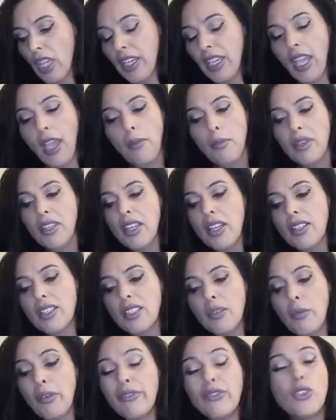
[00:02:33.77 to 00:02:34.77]
It can be that
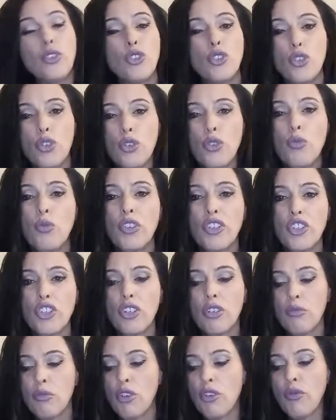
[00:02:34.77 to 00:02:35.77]
some of you do wish
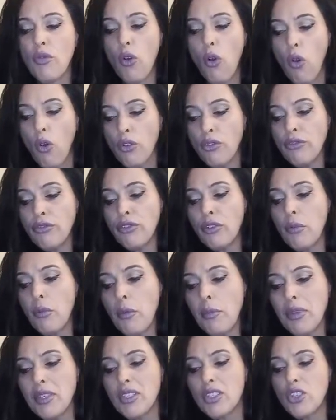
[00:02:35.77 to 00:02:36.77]
to move on from
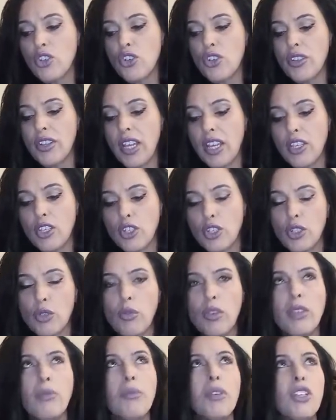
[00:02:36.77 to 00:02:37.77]
a position that you're
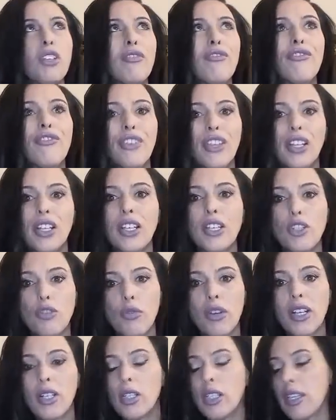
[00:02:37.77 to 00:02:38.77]
doing, but you're feeling
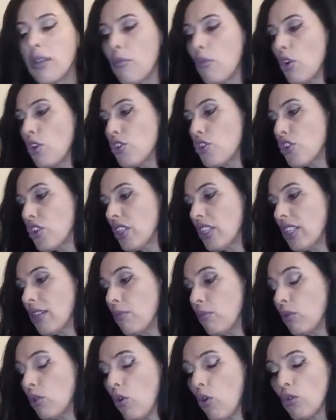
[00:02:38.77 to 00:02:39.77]
directly
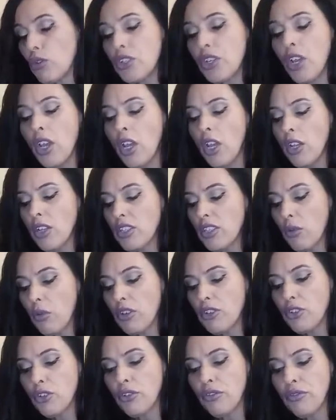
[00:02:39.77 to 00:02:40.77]
emotionally blocked. So
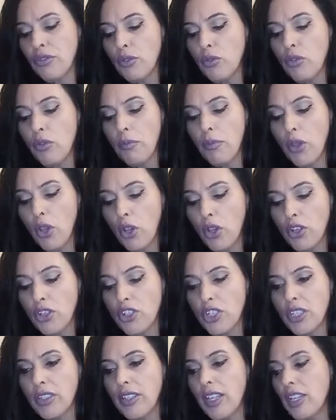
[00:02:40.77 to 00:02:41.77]
I do feel the
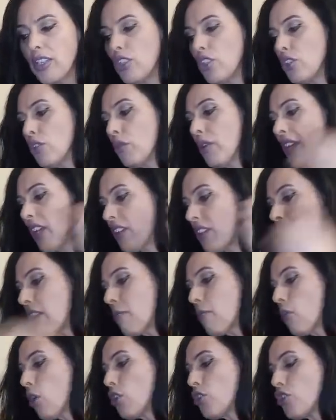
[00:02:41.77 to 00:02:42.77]
purging that you're doing and the
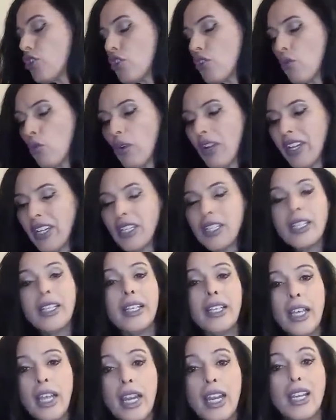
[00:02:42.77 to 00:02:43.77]
emotional
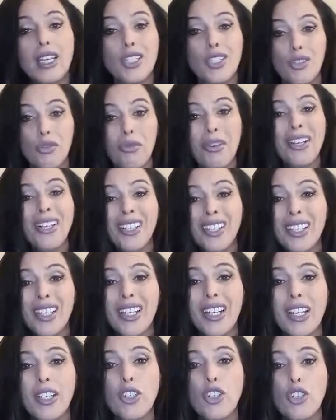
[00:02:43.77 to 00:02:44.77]
healing is directly
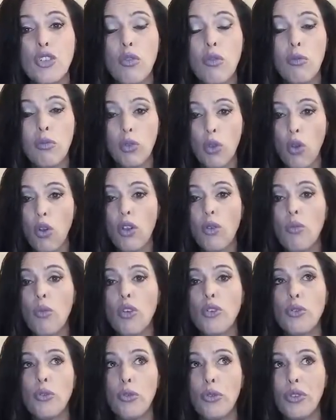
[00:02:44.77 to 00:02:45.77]
connected to a block and
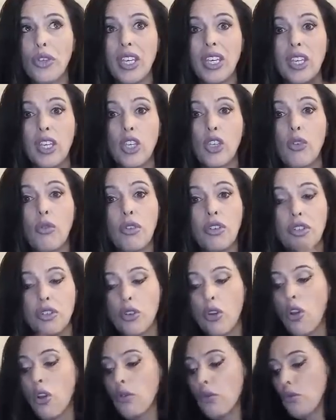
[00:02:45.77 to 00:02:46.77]
what you're thinking you're
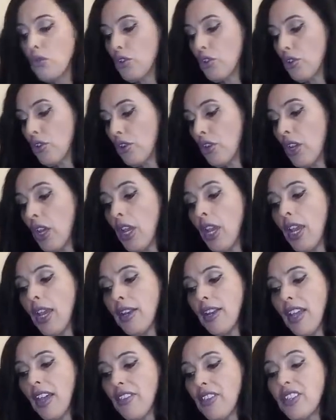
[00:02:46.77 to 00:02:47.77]
entitled to.
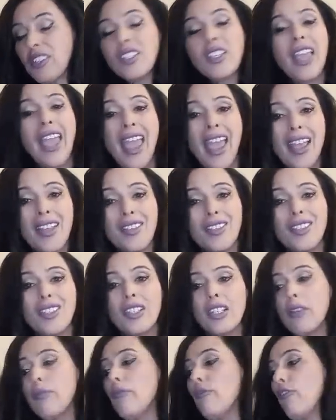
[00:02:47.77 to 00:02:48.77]
Now, this can
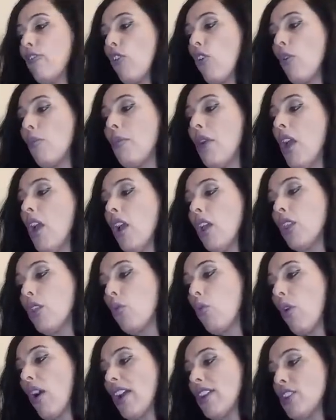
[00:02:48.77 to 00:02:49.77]
stem from the
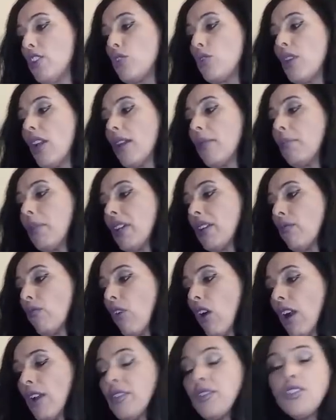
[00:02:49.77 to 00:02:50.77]
way you had been
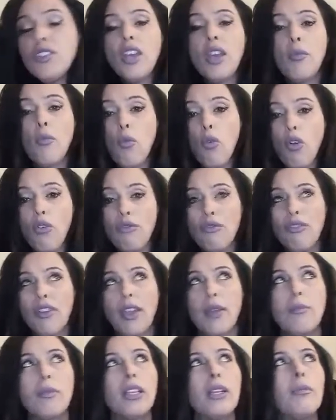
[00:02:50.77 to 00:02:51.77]
raised and what
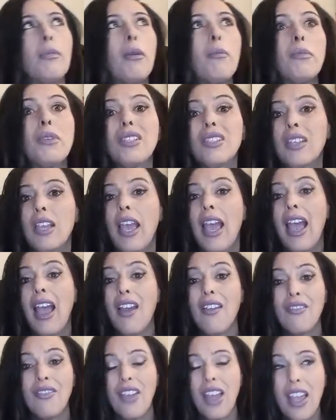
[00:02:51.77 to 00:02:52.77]
family members
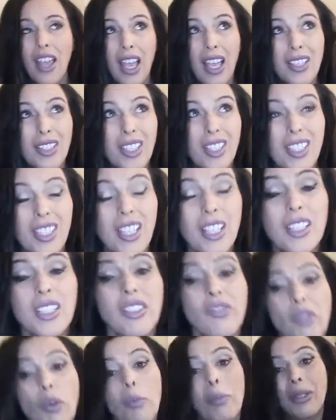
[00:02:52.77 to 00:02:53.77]
have as a
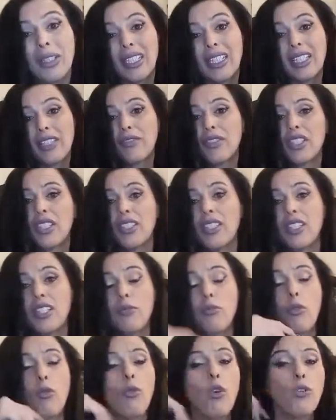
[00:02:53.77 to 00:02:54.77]
sense of a belief
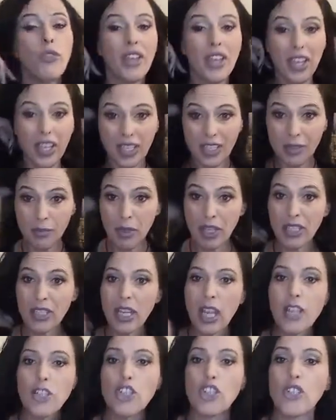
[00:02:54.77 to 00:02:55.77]
system and what their
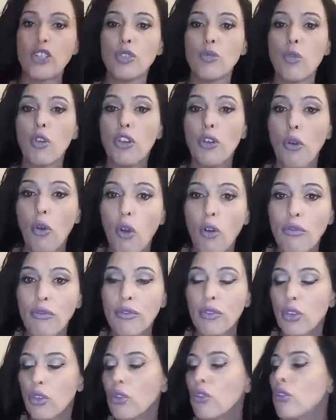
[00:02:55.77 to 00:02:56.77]
expectations were of
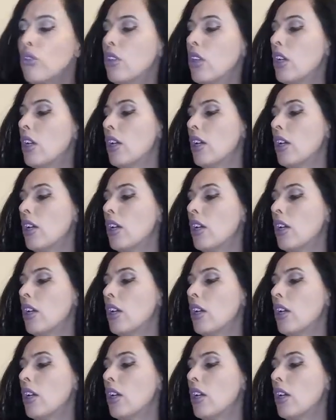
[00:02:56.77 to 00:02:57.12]
you.